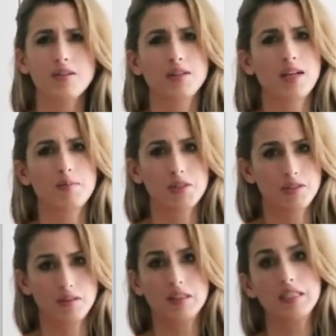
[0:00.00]
you can
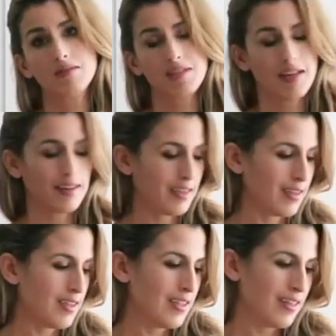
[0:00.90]
absolutely use honey,
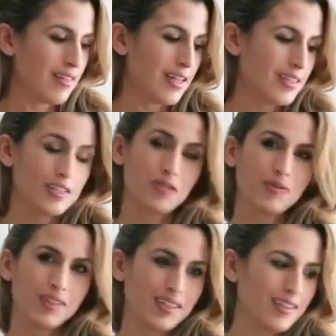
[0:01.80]
and that tastes
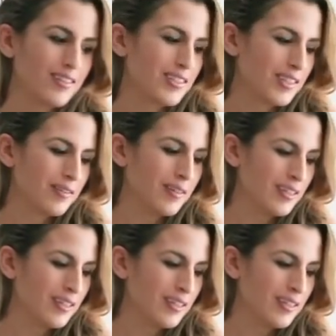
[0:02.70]
really good too.